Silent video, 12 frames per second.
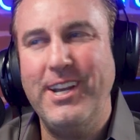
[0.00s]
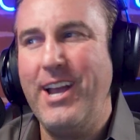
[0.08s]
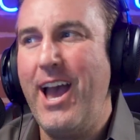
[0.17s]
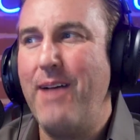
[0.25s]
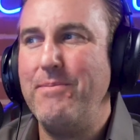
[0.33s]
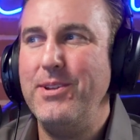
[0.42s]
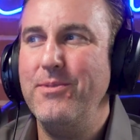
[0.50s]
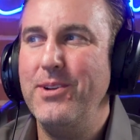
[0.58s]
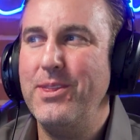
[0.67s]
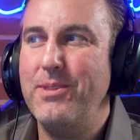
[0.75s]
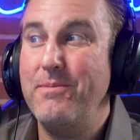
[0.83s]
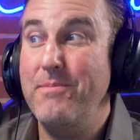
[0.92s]
happen
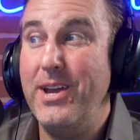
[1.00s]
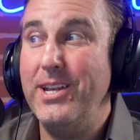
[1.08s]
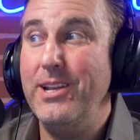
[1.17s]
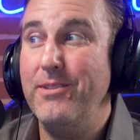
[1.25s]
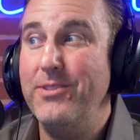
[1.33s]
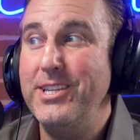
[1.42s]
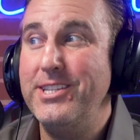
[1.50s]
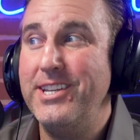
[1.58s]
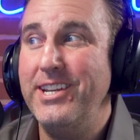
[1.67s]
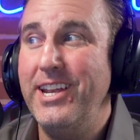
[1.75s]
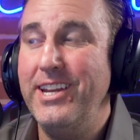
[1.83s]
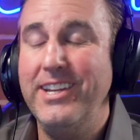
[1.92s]
with many of these
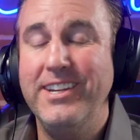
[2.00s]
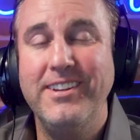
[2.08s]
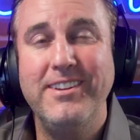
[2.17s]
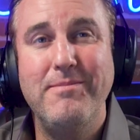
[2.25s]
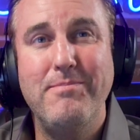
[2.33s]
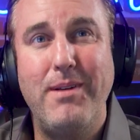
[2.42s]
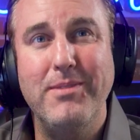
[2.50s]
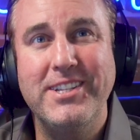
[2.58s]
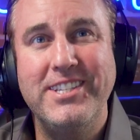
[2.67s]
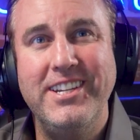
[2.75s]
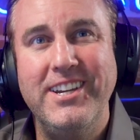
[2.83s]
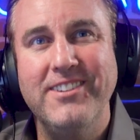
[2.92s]
Canadian public
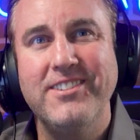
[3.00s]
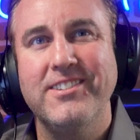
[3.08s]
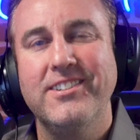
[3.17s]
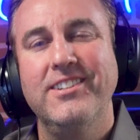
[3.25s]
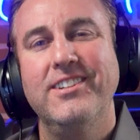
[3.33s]
CEOs?